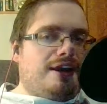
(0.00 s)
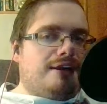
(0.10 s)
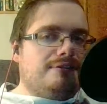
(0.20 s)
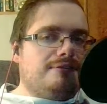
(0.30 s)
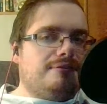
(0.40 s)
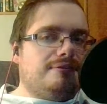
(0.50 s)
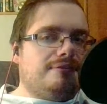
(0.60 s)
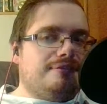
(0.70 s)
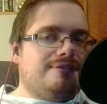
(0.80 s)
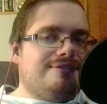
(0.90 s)
There,
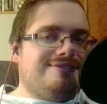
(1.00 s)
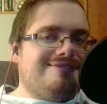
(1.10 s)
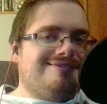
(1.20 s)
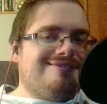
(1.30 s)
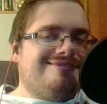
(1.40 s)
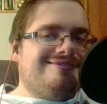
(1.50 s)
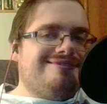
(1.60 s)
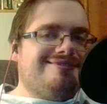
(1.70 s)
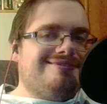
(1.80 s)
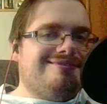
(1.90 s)
NASCAR's
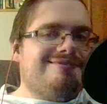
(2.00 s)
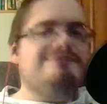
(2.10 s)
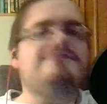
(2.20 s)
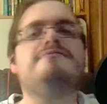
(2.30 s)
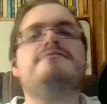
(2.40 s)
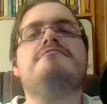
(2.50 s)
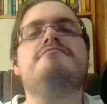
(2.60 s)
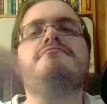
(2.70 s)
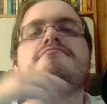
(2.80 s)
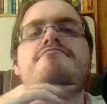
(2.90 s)
ran in Canada.
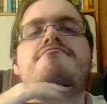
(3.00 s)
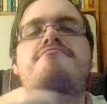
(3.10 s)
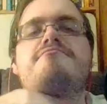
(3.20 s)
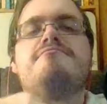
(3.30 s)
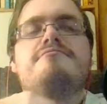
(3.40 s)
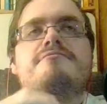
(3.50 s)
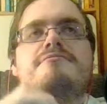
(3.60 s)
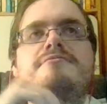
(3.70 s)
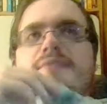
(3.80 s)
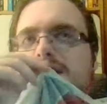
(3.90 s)

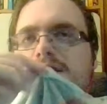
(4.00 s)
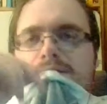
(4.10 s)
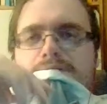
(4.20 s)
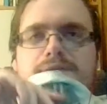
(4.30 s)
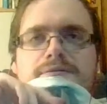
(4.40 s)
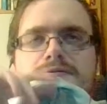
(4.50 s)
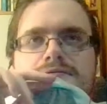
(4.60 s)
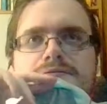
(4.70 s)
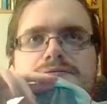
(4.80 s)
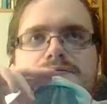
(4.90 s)
There's a track in
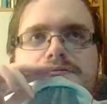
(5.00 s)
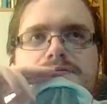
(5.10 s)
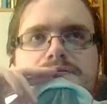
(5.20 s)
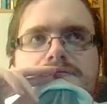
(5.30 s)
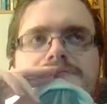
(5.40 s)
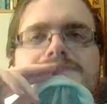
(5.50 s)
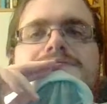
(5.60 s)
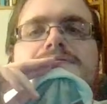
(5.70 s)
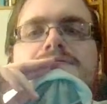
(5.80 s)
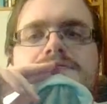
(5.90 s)
Montreal, the
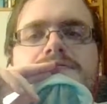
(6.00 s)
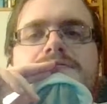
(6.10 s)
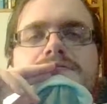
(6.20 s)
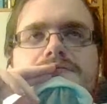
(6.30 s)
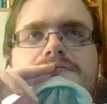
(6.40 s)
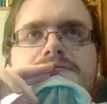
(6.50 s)
track in Mosport.